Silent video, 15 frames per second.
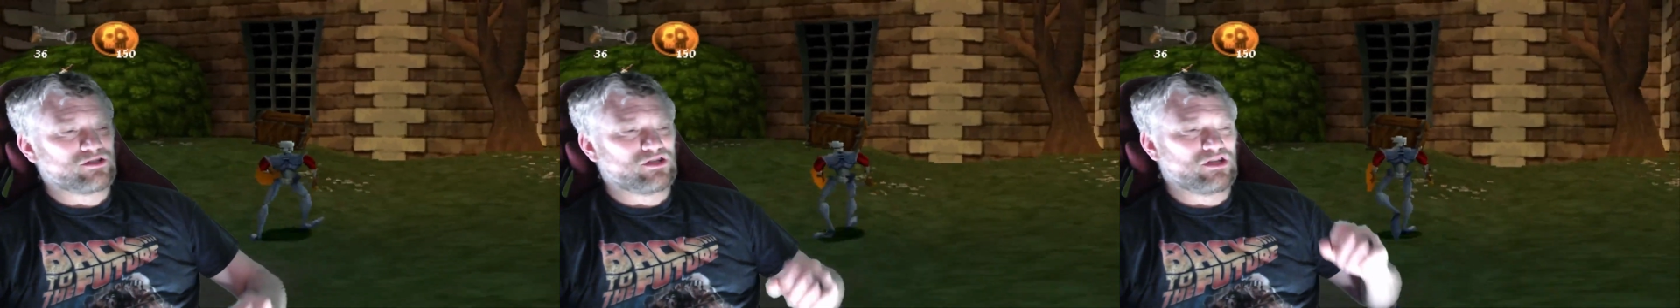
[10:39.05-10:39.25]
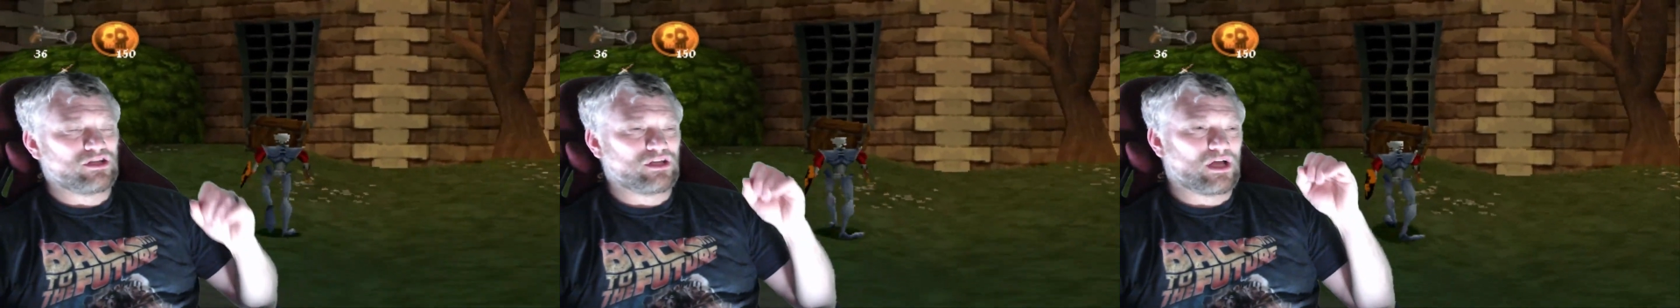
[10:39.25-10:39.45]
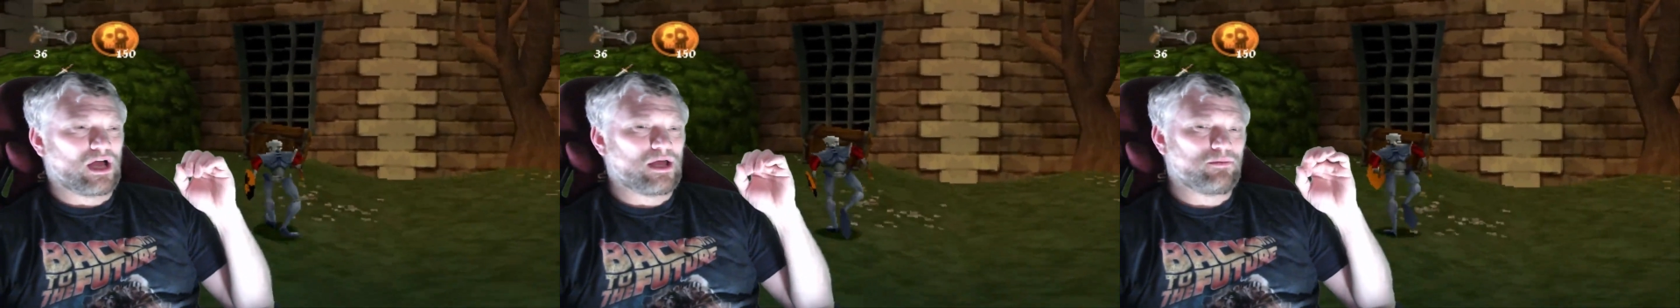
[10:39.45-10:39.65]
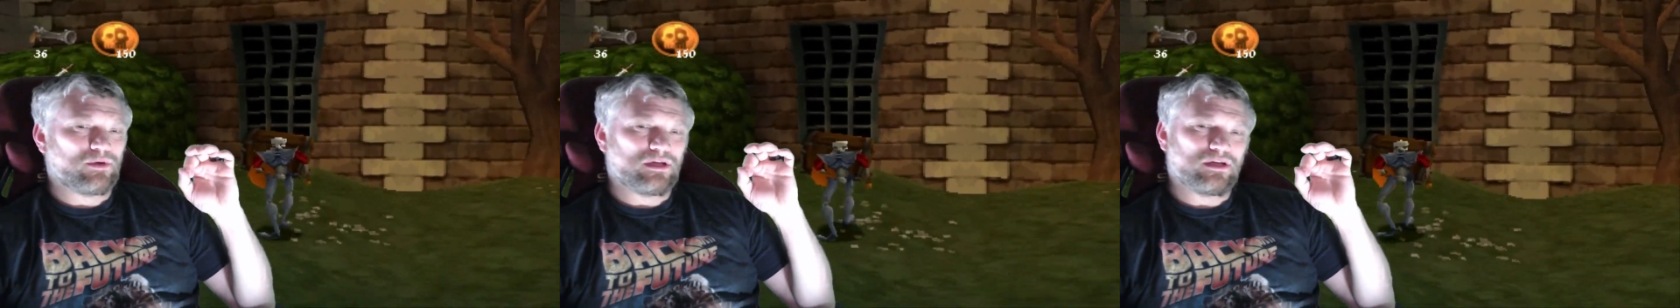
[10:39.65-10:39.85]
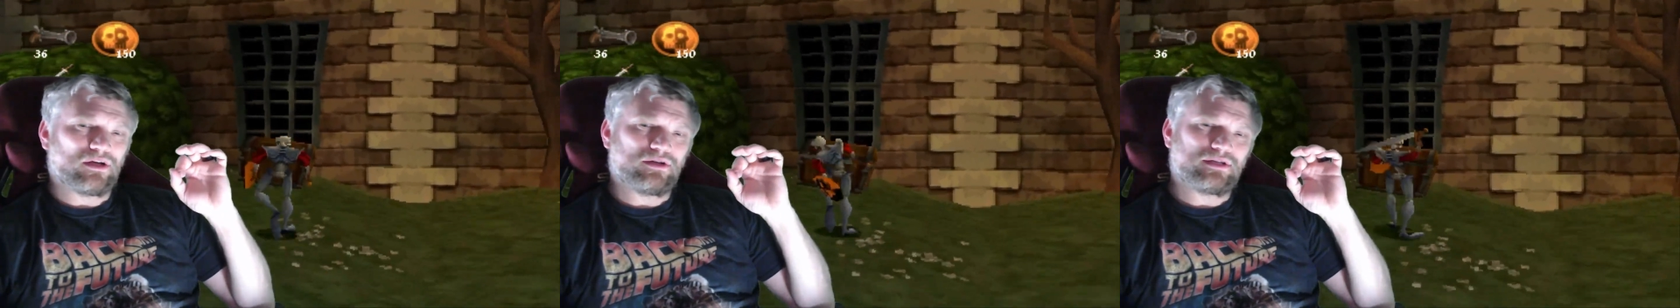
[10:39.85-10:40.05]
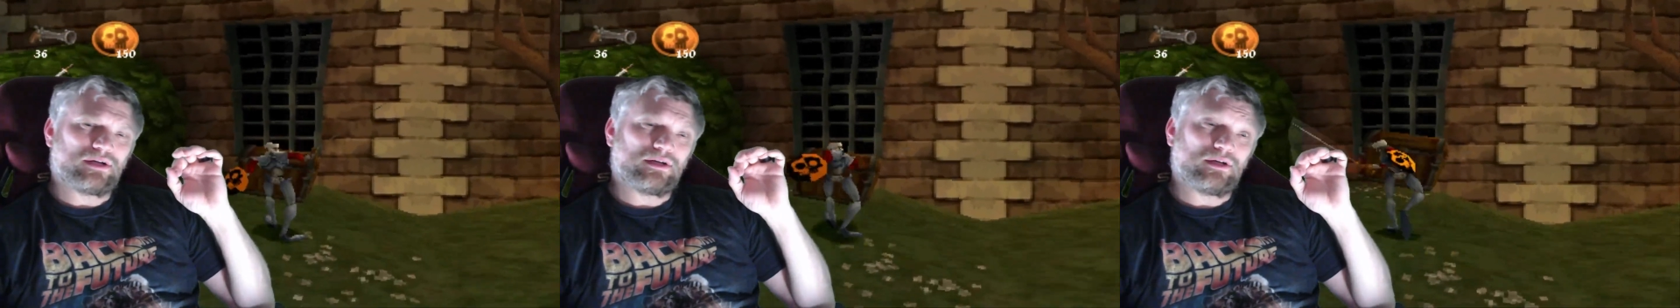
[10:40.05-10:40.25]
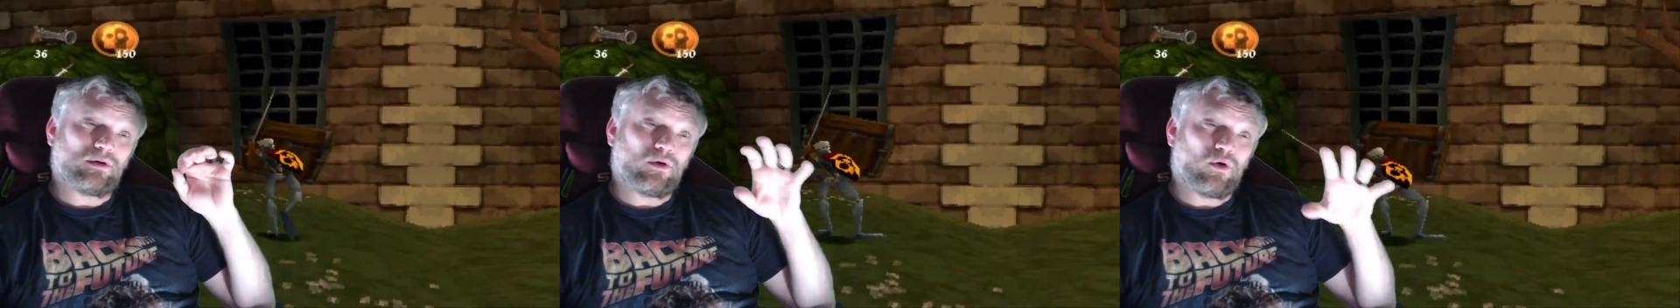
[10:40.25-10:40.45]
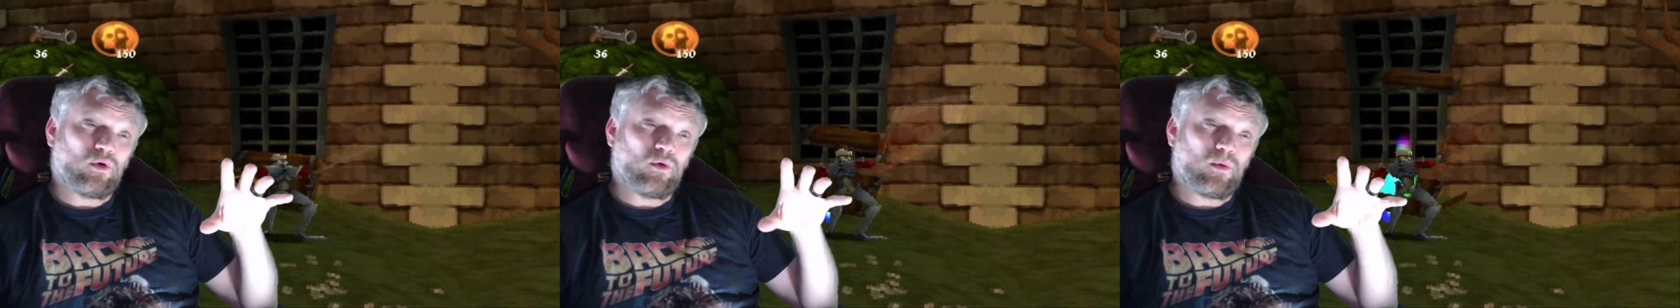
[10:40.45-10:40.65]
in the game where you go down little
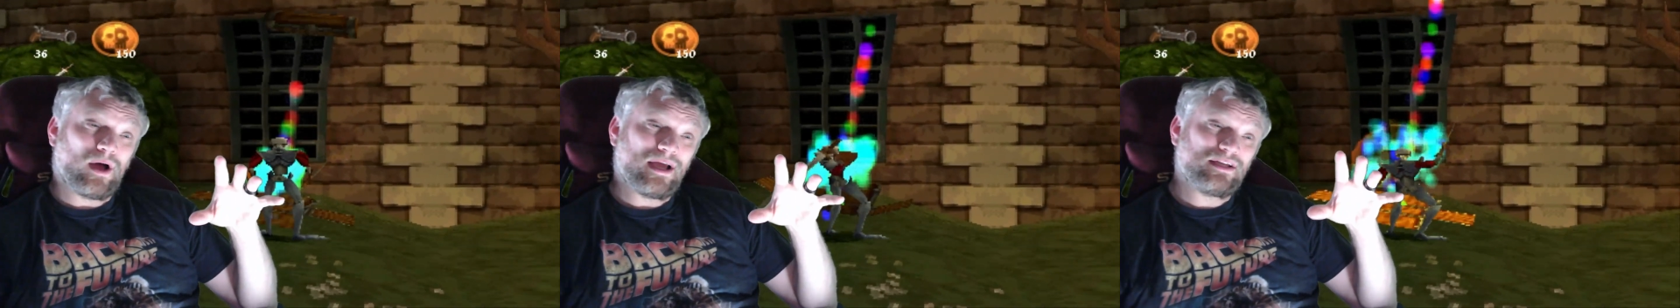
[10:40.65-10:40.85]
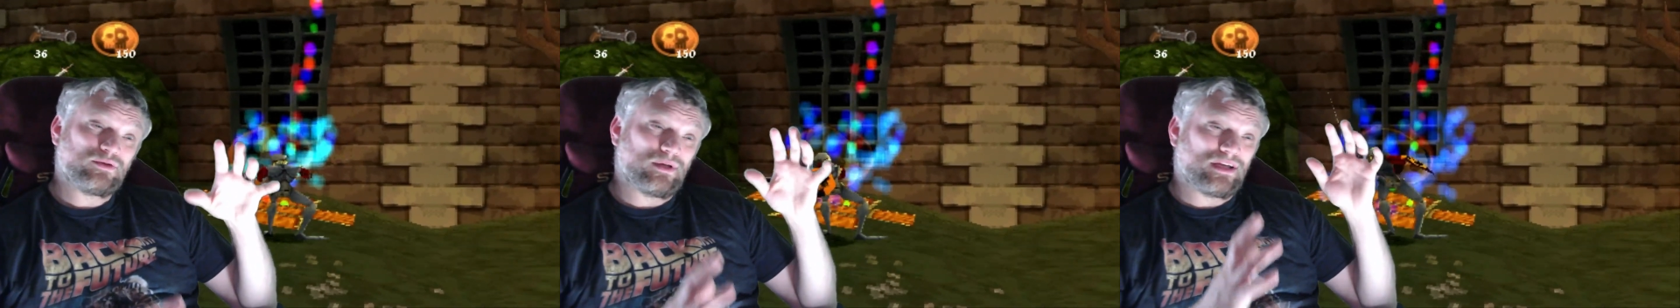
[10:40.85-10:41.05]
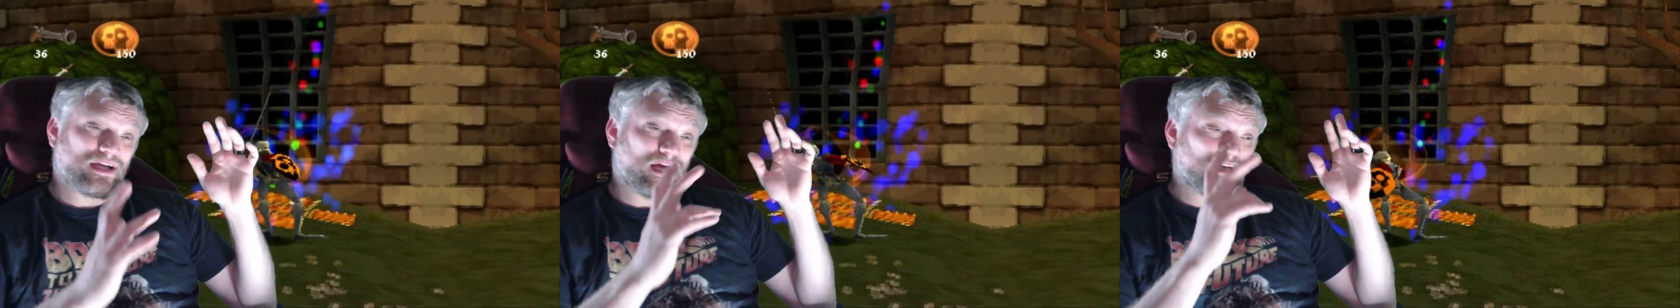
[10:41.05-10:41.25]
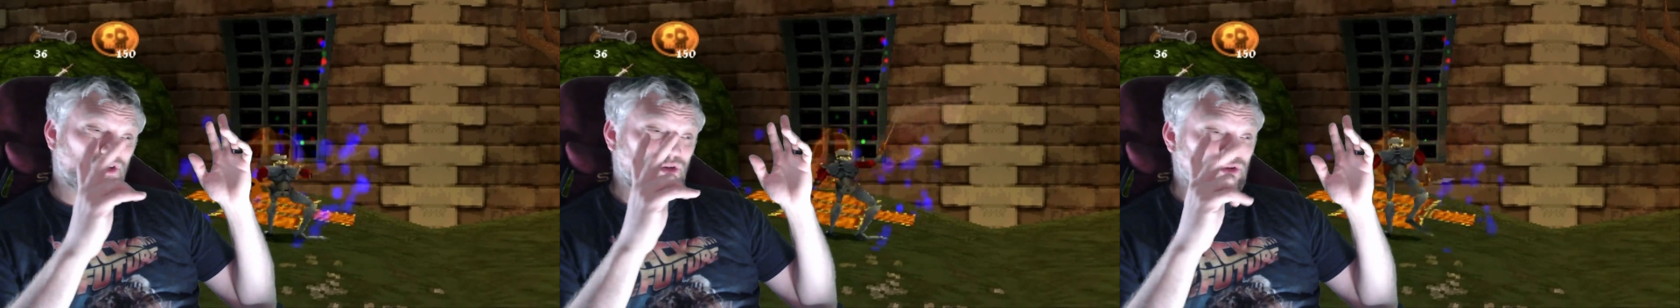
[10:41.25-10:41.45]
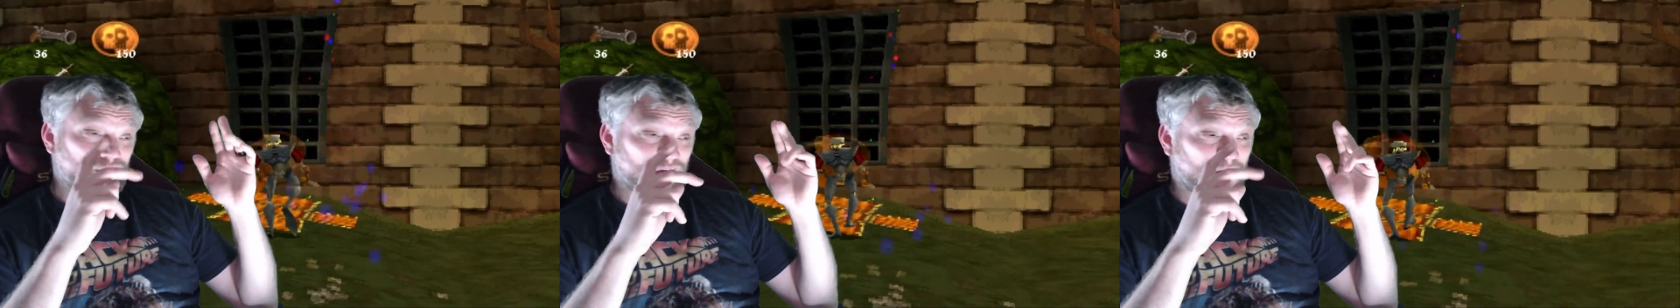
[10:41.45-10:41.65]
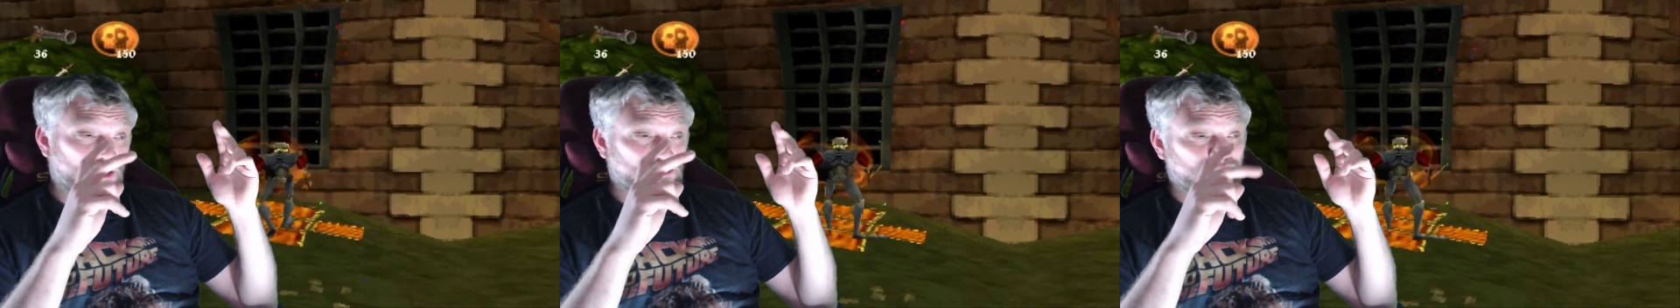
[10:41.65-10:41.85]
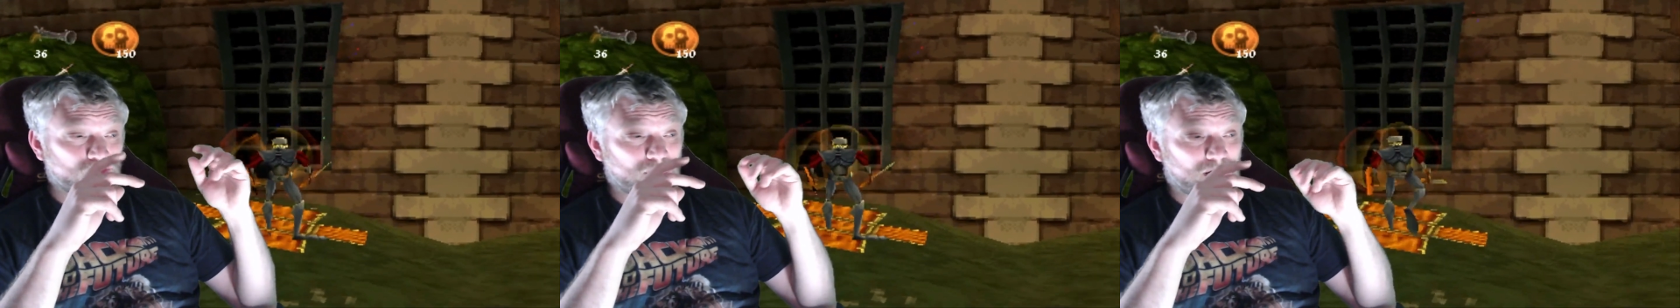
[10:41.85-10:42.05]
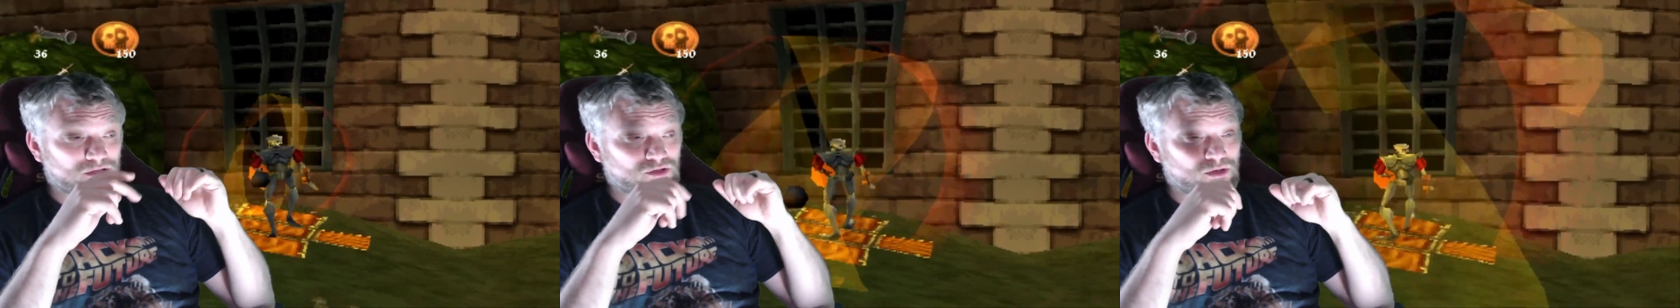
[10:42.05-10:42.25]
hallways where you can't use your L2 and
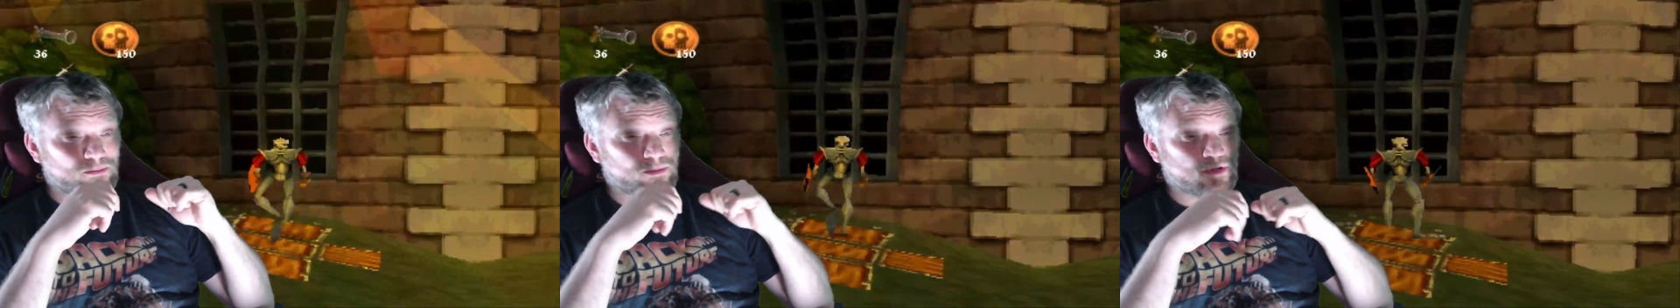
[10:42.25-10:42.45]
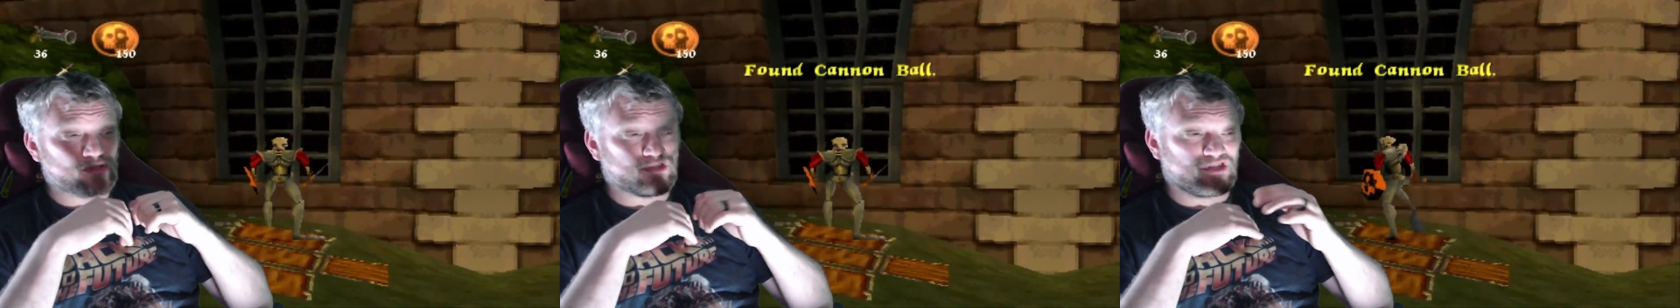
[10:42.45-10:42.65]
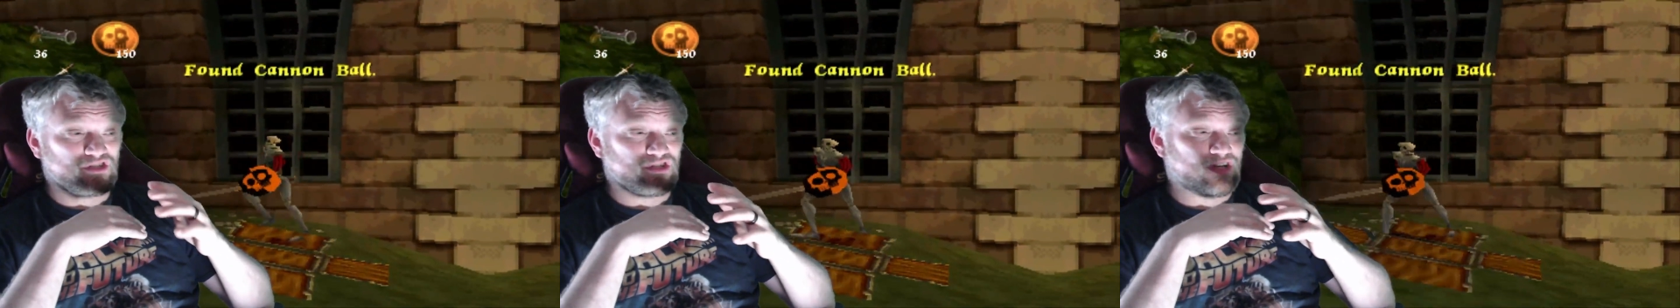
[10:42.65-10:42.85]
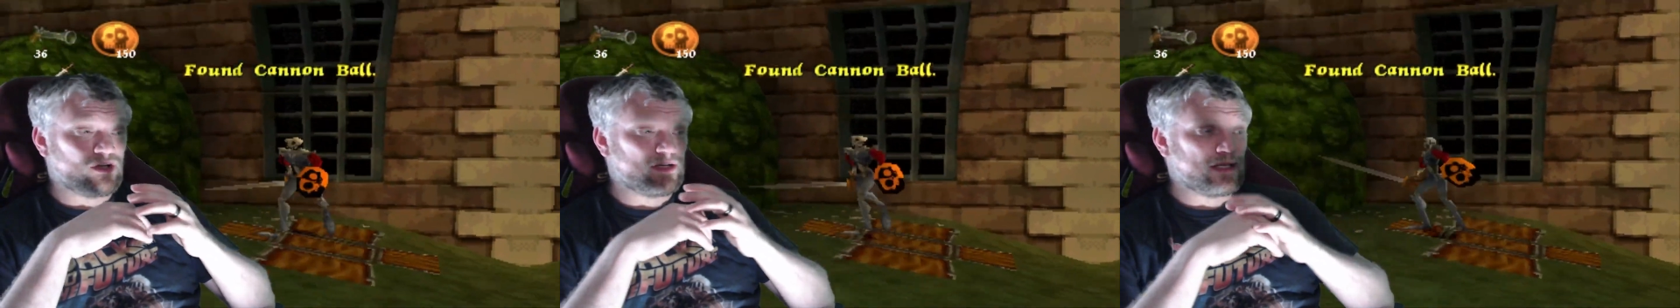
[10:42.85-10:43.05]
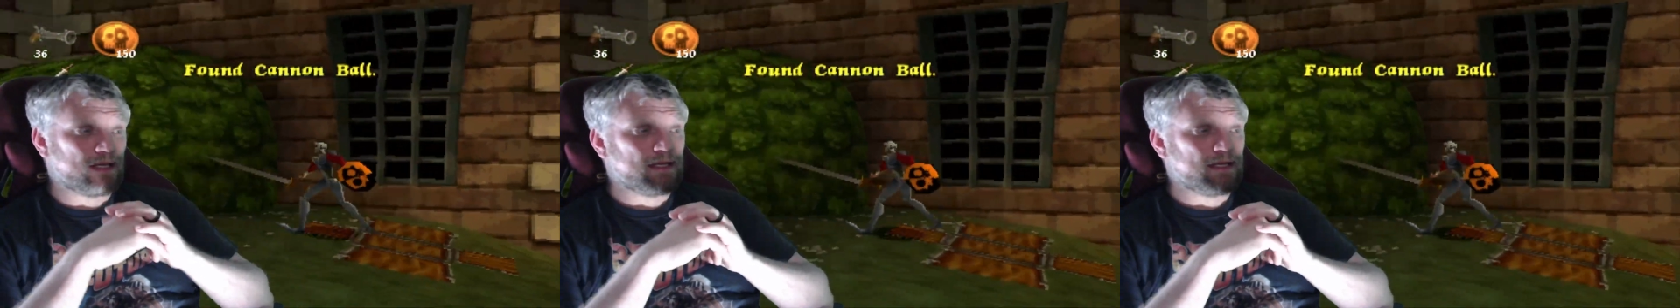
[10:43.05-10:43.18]
R2 buttons to turn it.